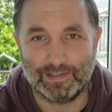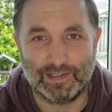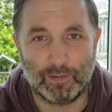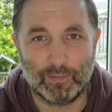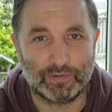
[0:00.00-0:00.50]

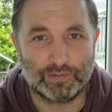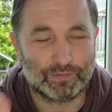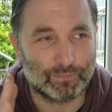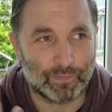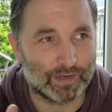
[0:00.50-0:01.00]
that
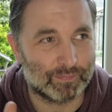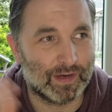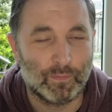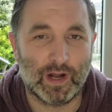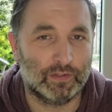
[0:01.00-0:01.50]
was one of
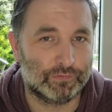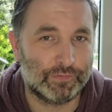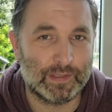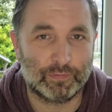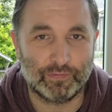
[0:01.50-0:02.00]
my wildest
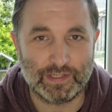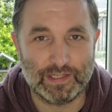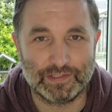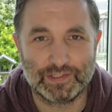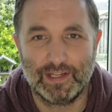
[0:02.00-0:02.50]
dreams for
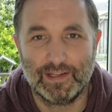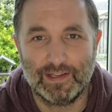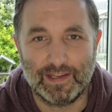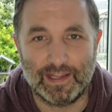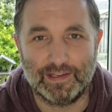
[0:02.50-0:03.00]
years.
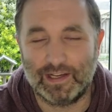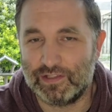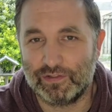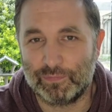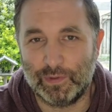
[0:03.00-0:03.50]
And I
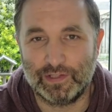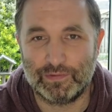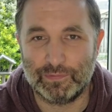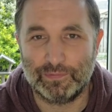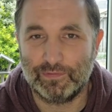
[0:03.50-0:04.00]
just wanted
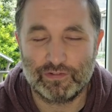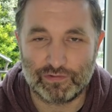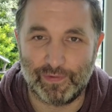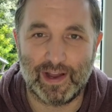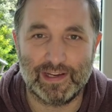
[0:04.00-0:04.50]
to
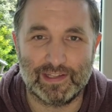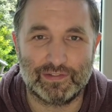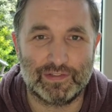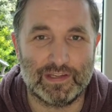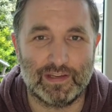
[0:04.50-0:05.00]
try and
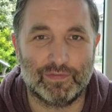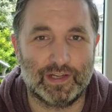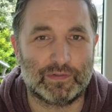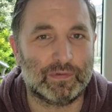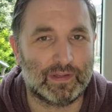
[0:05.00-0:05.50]
see if
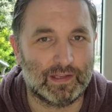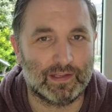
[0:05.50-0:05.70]
I could